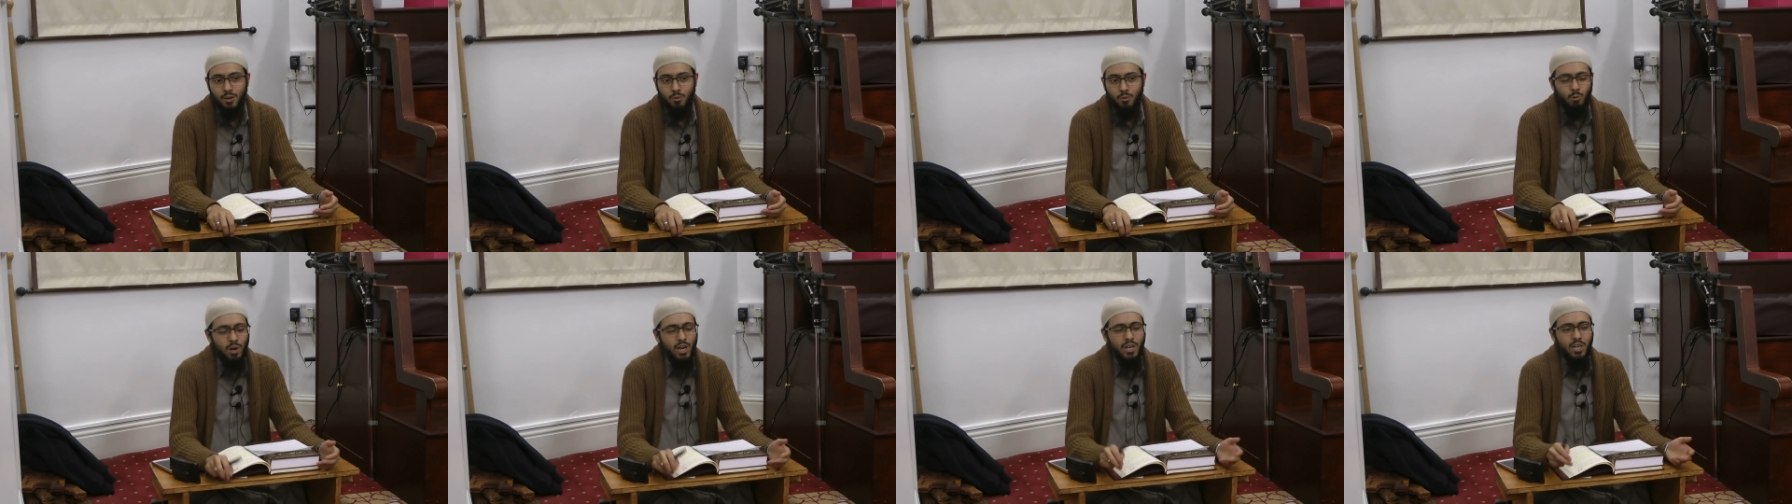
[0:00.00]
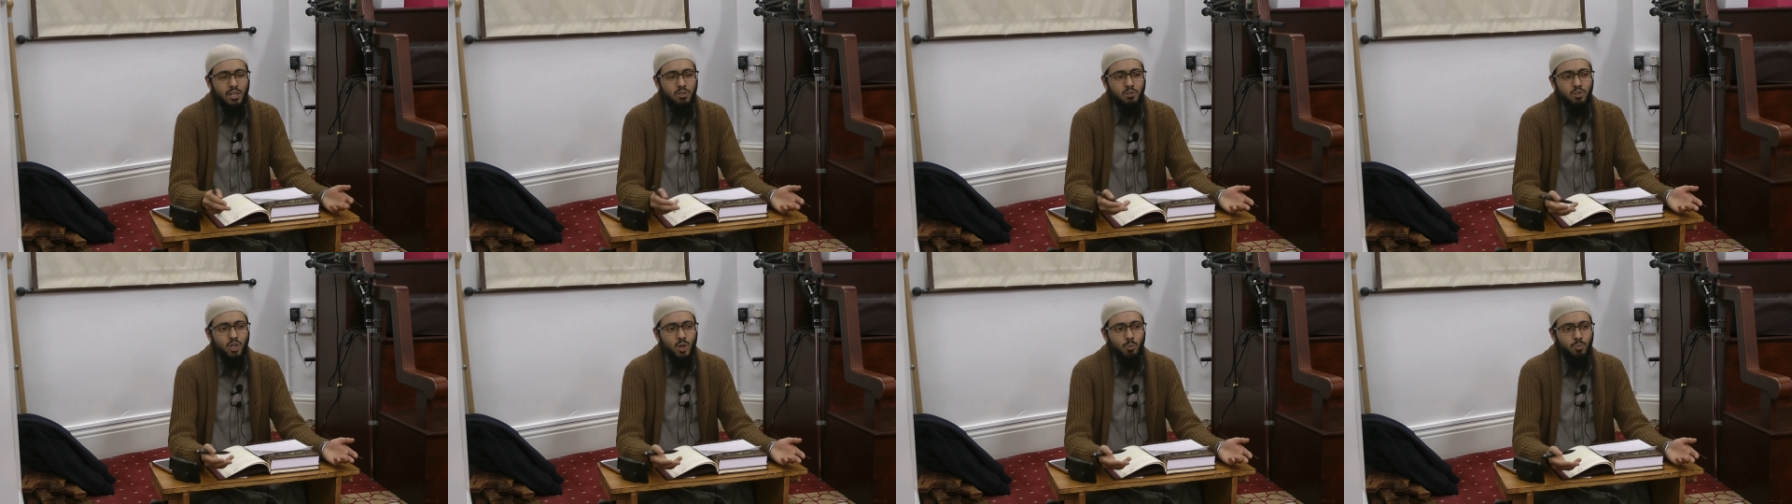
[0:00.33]
why
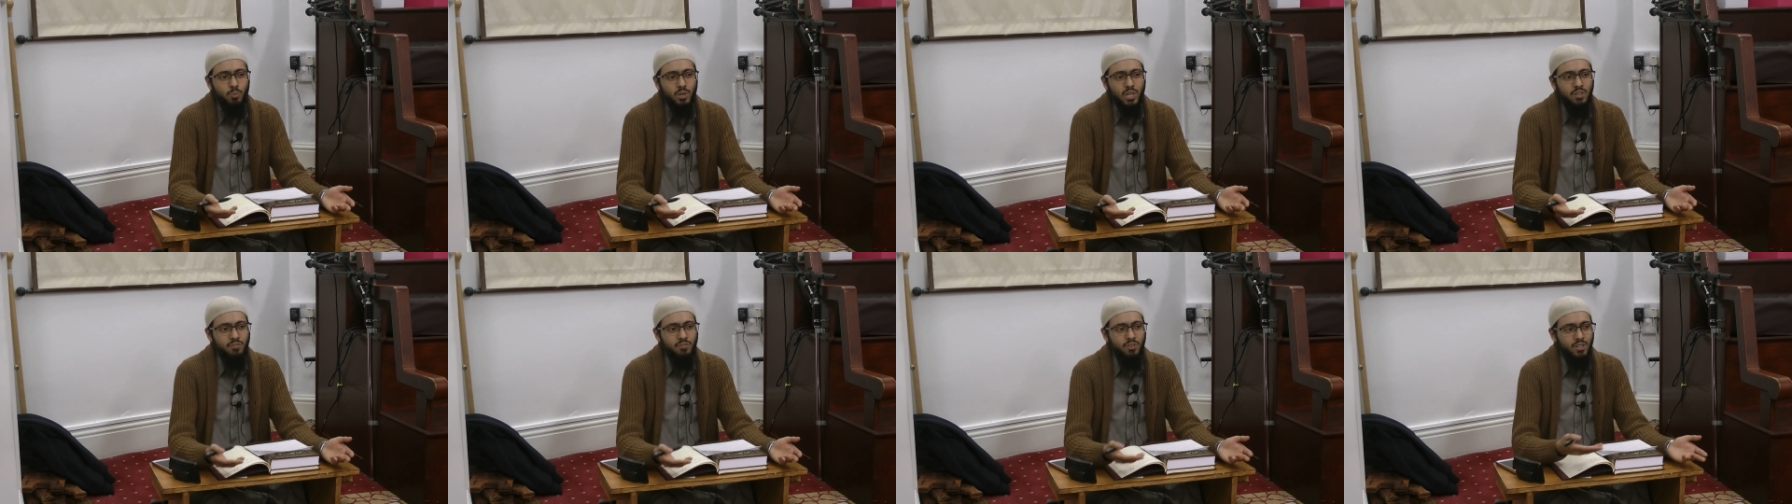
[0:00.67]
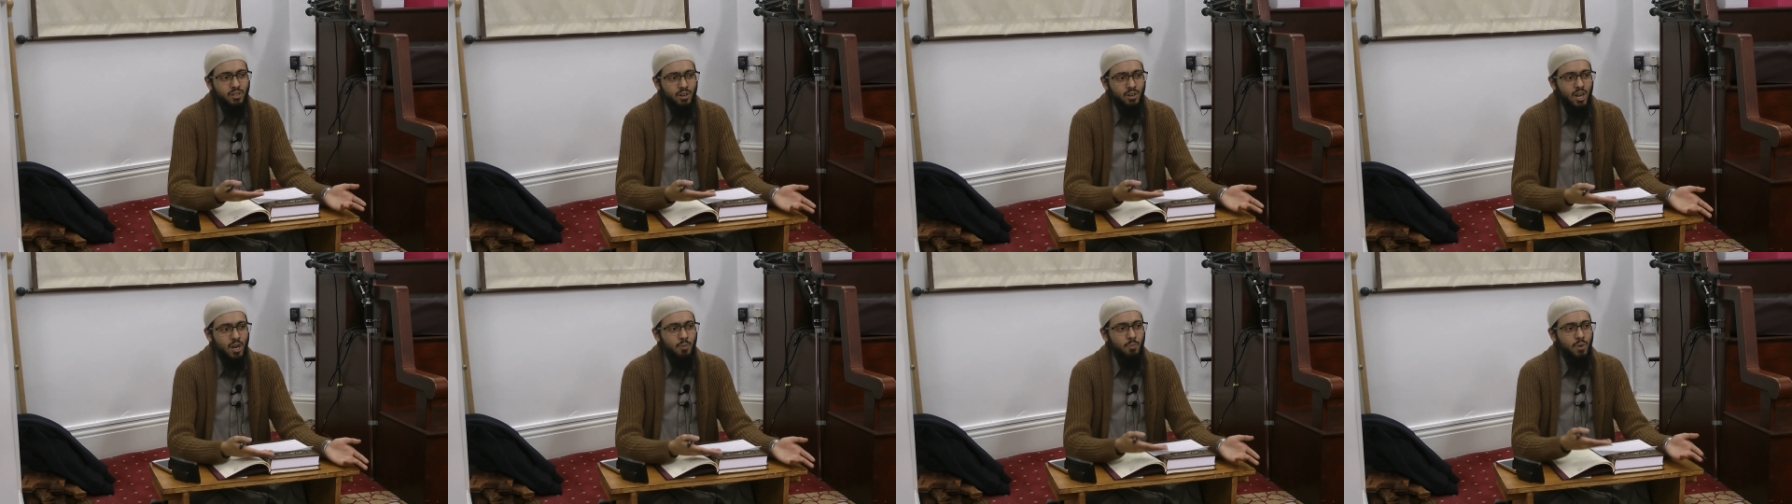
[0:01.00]
can you not believe in
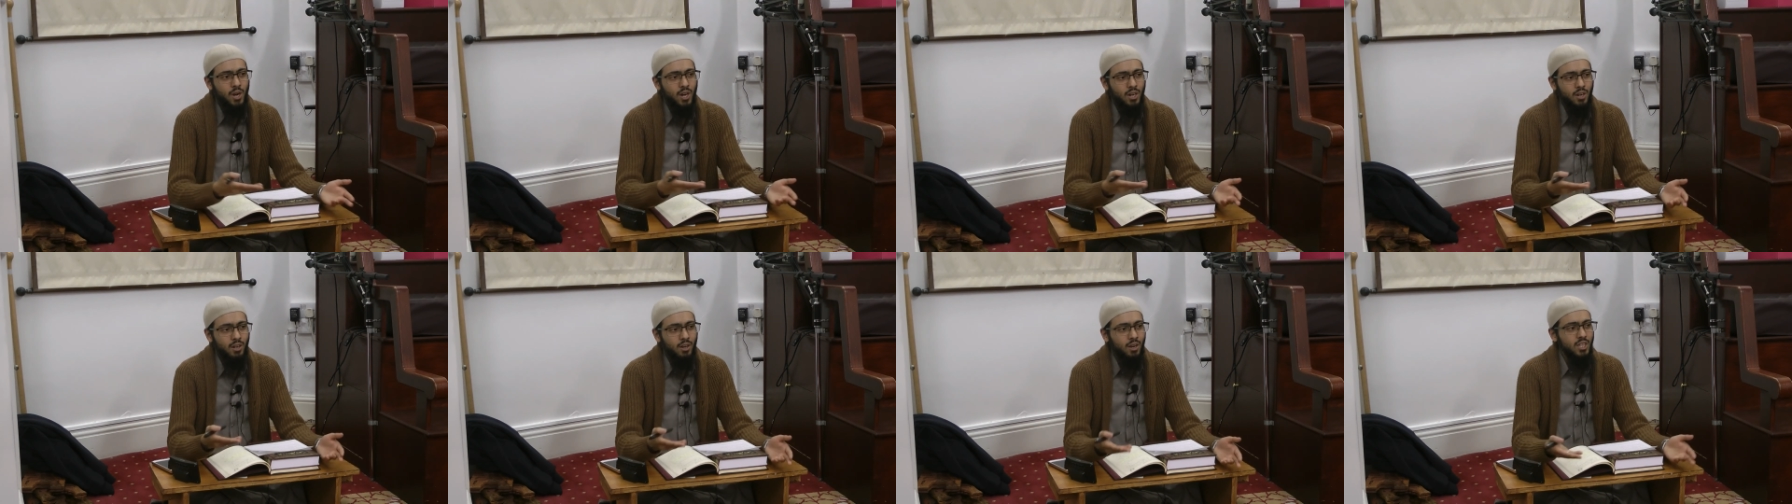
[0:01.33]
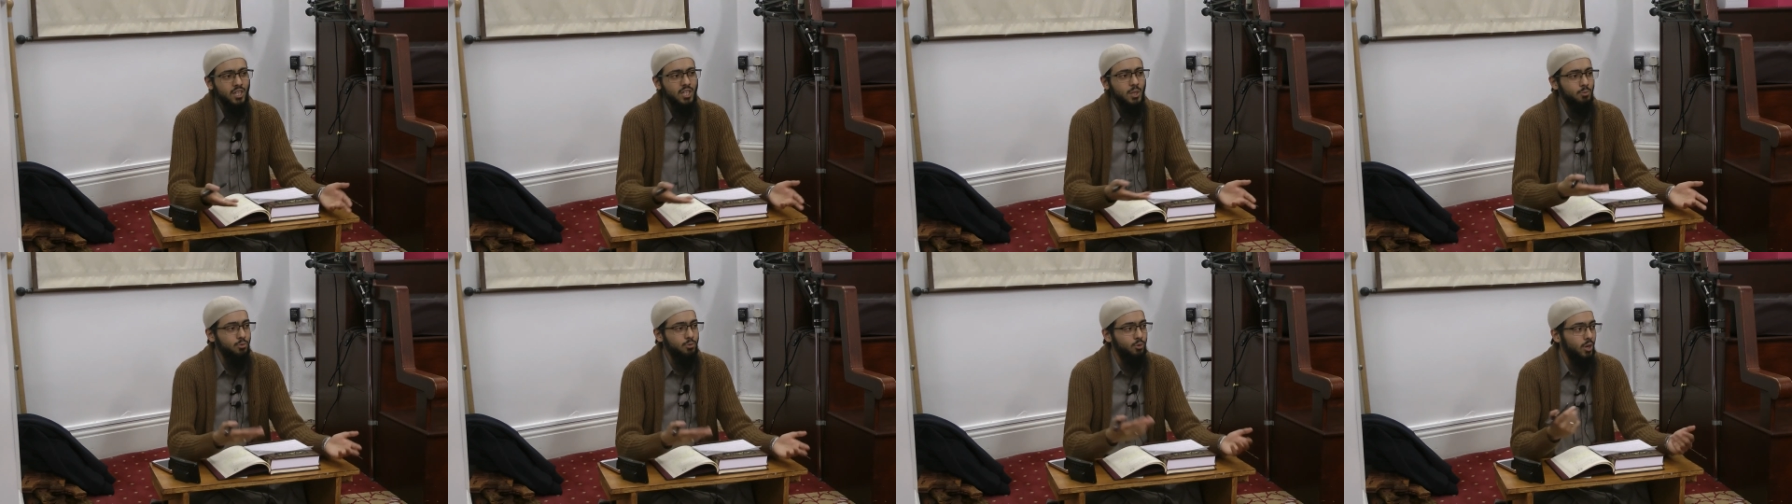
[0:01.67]
rahmah and
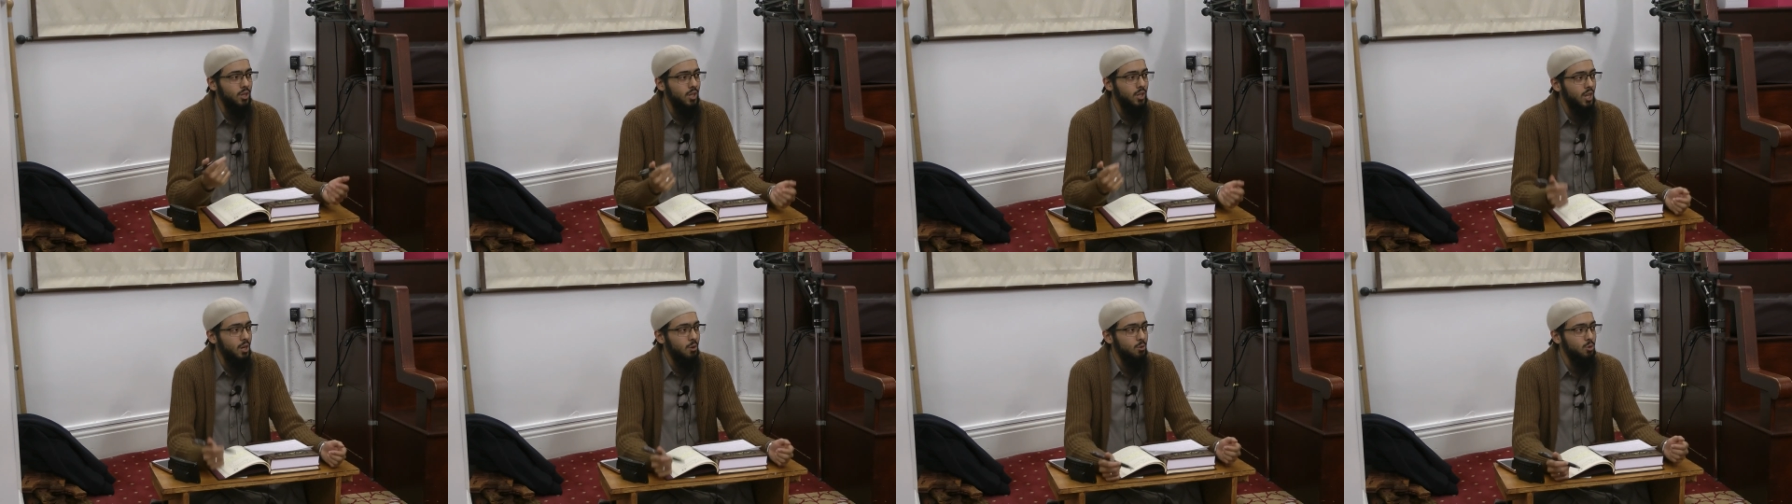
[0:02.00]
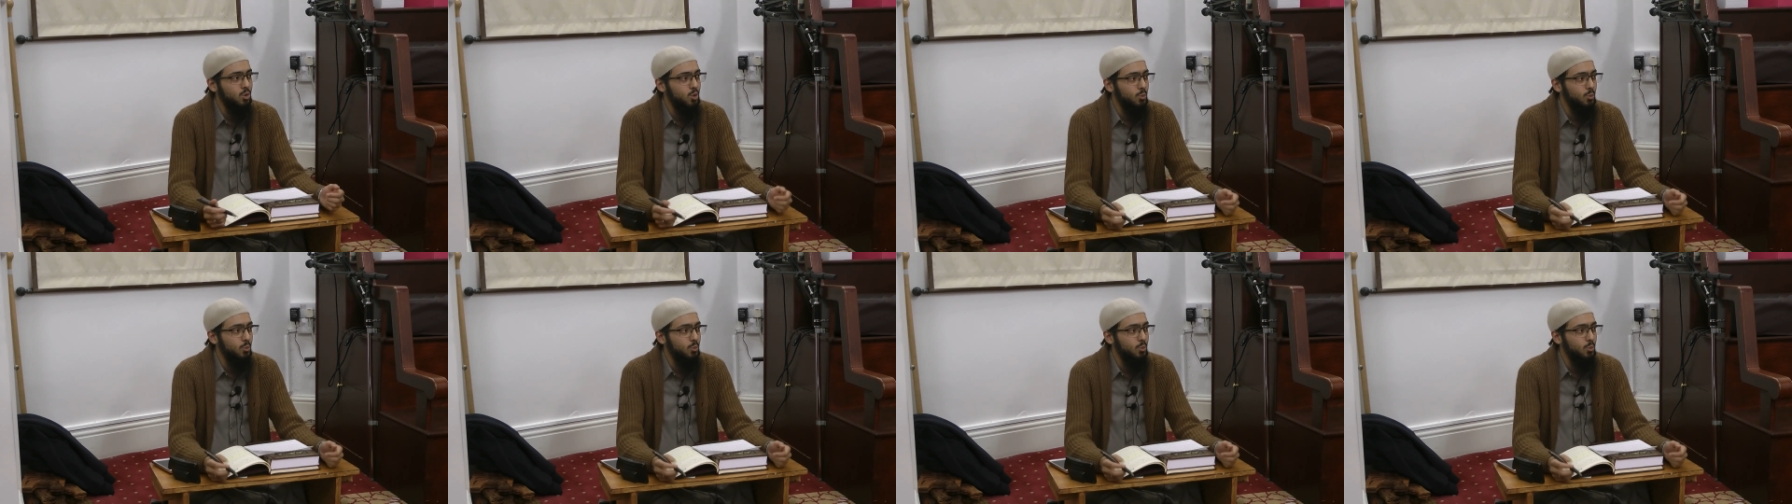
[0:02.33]
ghadab for Allah